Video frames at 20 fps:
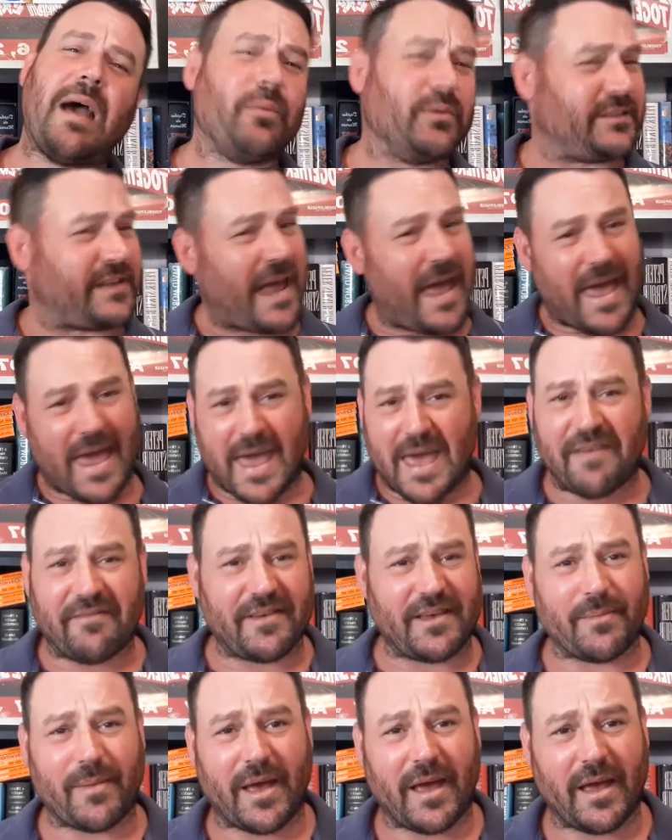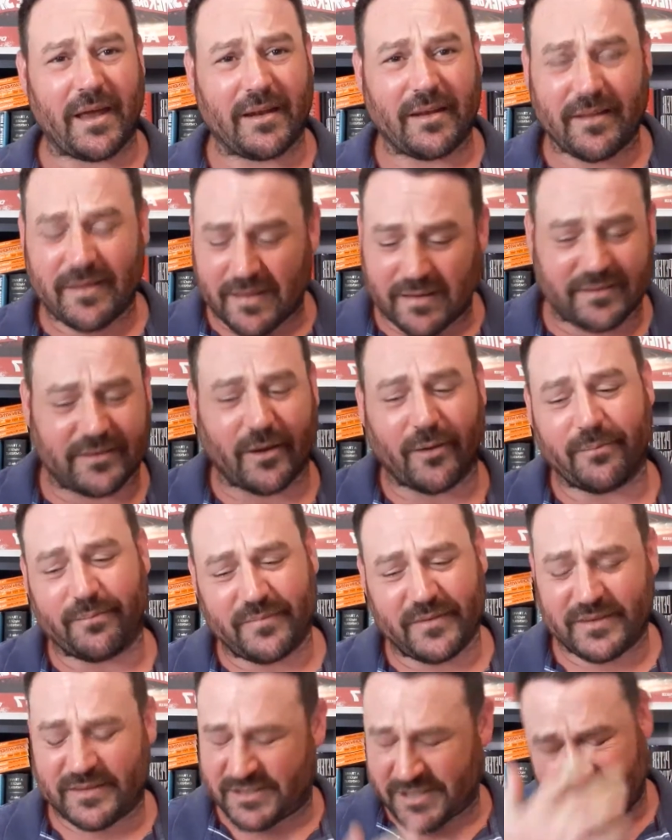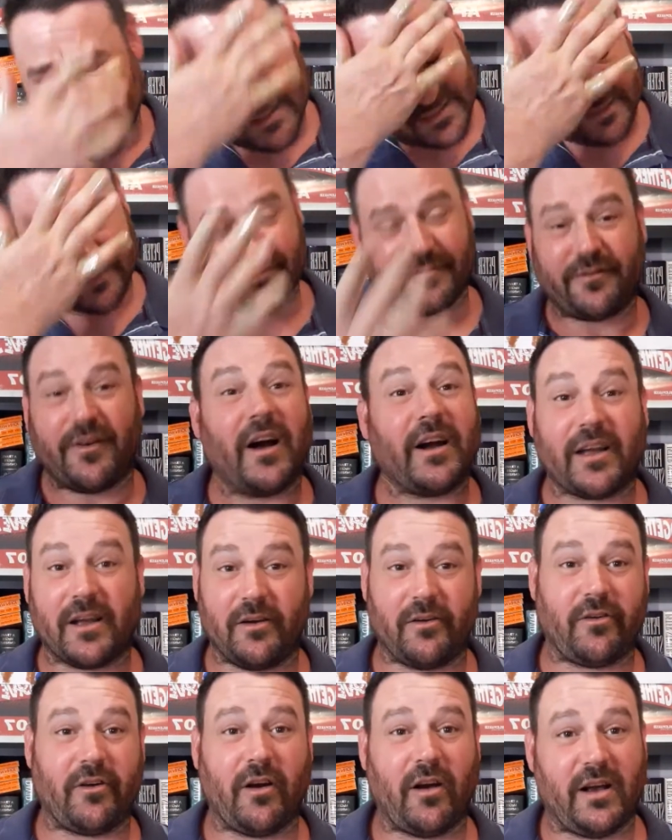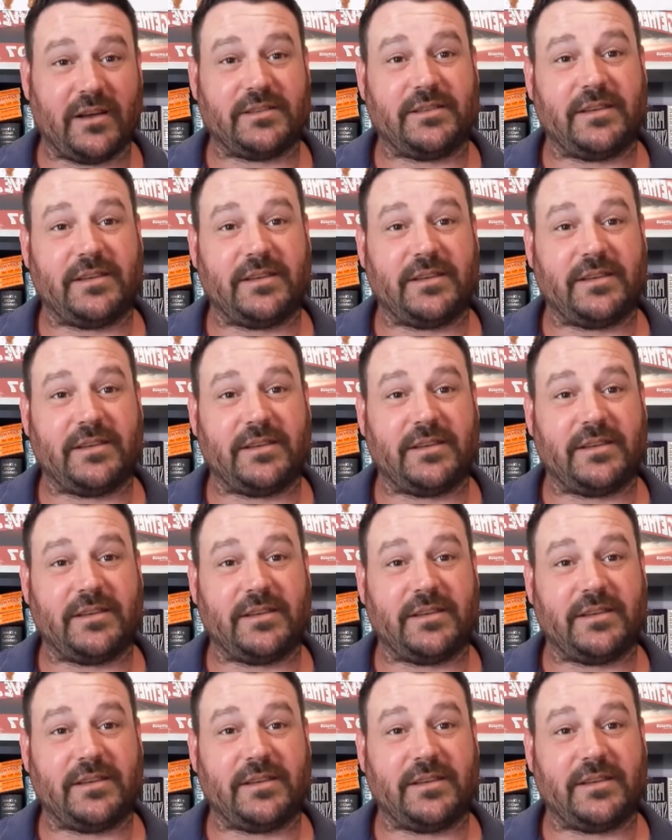heavy, man. So, Jesus fucking Christ,